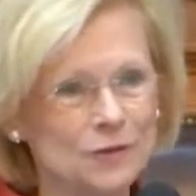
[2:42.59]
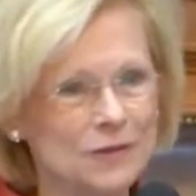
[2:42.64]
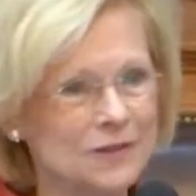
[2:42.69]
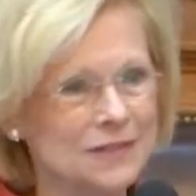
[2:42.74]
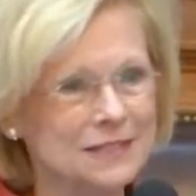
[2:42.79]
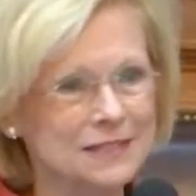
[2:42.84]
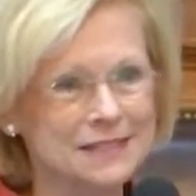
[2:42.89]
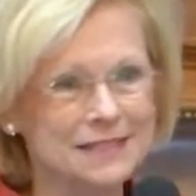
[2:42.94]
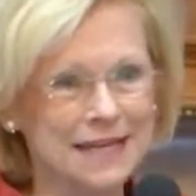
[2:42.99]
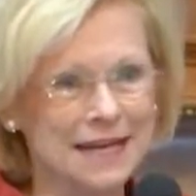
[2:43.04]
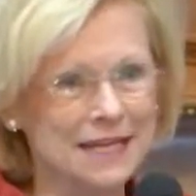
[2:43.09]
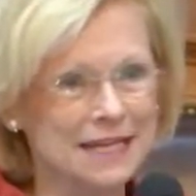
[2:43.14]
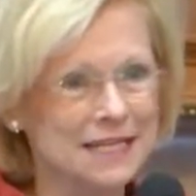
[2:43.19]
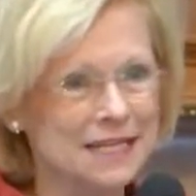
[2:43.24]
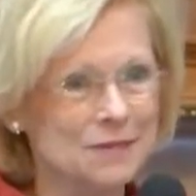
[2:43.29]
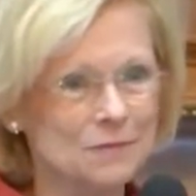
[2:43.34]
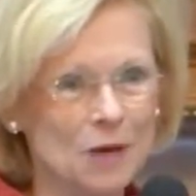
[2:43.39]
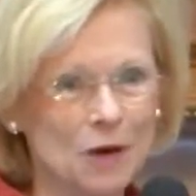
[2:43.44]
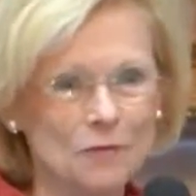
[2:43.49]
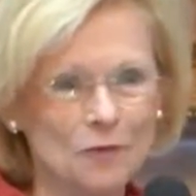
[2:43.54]
in the
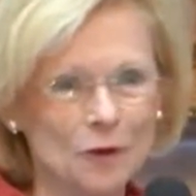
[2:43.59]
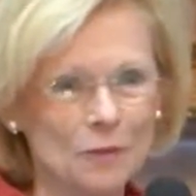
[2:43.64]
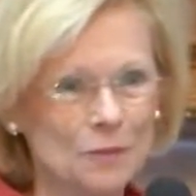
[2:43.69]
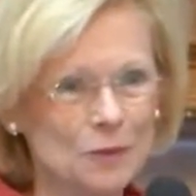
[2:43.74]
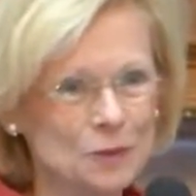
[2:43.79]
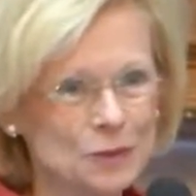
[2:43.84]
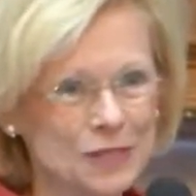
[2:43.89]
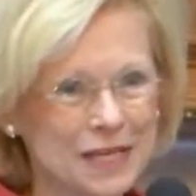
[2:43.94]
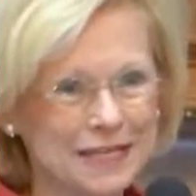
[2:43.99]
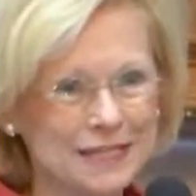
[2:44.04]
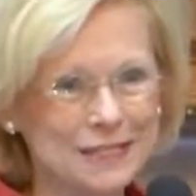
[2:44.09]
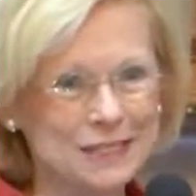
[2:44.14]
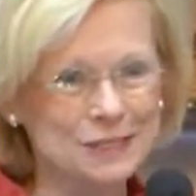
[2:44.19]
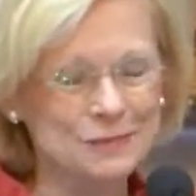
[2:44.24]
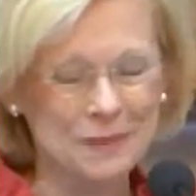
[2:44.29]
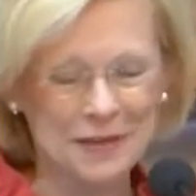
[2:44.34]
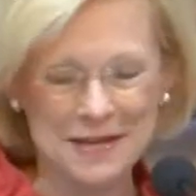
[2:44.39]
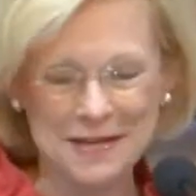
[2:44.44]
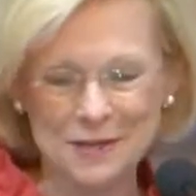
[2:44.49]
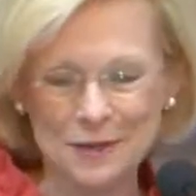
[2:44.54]
stadium over at
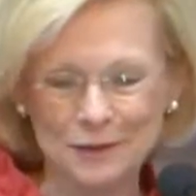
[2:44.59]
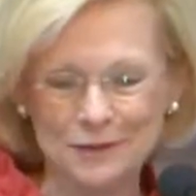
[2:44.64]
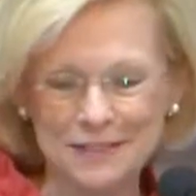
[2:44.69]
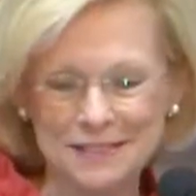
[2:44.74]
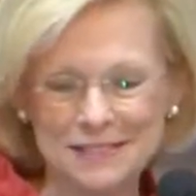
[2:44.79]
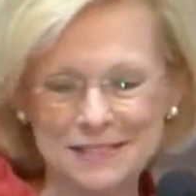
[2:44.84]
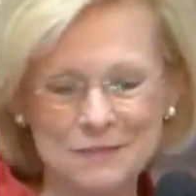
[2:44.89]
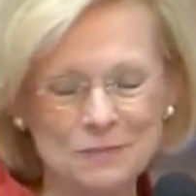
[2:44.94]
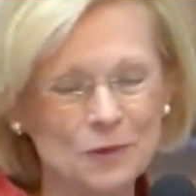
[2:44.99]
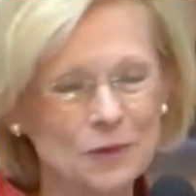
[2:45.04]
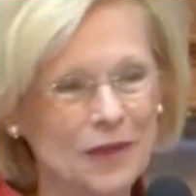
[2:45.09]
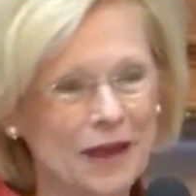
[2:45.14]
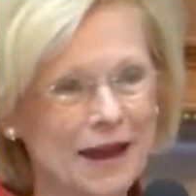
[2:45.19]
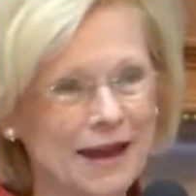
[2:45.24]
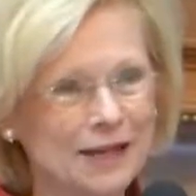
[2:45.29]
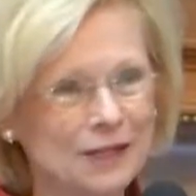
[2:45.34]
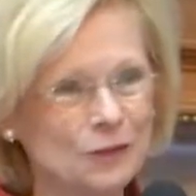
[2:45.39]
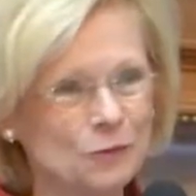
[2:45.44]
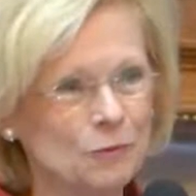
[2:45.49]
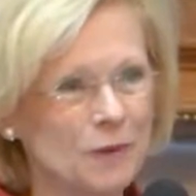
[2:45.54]
Mercedes-Benz on December the
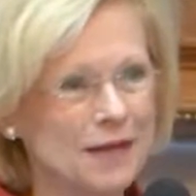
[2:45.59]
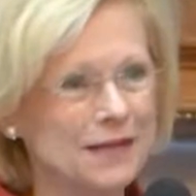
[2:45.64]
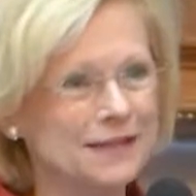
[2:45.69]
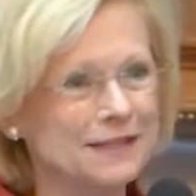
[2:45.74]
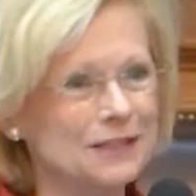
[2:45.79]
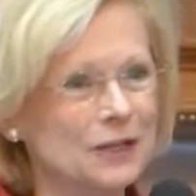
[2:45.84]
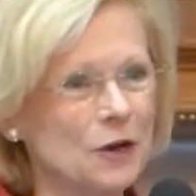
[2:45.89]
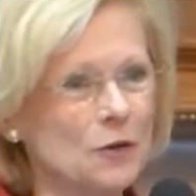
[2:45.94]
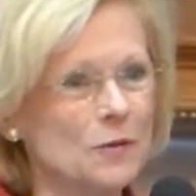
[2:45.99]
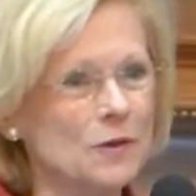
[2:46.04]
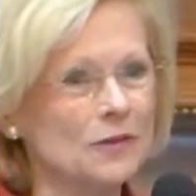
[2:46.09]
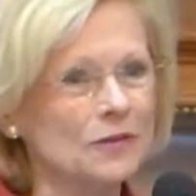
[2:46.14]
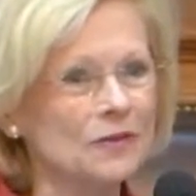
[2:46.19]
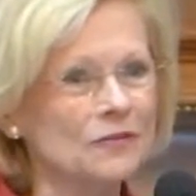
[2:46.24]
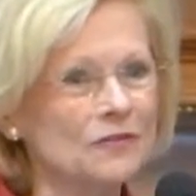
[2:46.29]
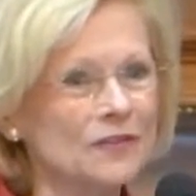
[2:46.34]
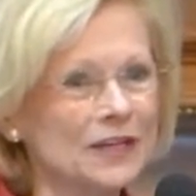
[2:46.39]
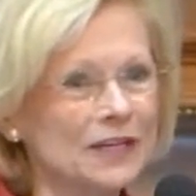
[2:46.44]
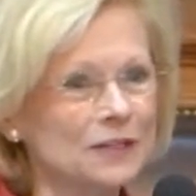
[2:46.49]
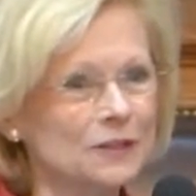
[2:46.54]
8th, ready to go on the
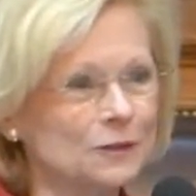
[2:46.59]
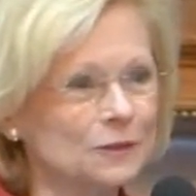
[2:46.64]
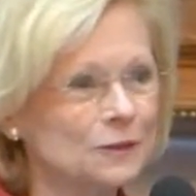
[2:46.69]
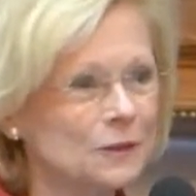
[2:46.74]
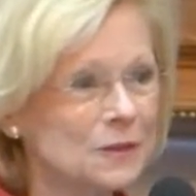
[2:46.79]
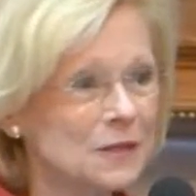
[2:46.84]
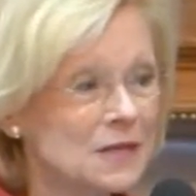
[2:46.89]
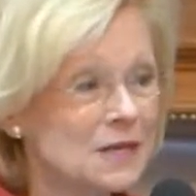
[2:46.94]
field,